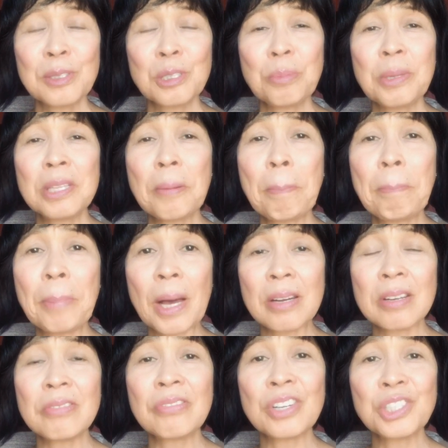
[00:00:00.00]
to be the
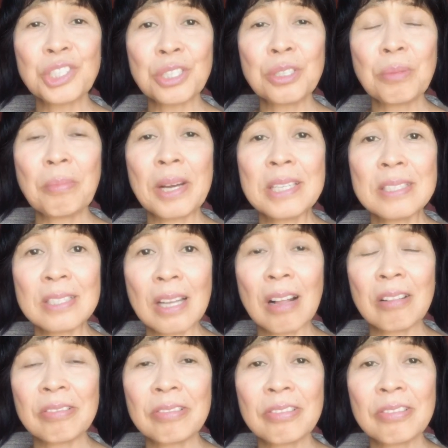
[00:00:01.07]
better version of myself.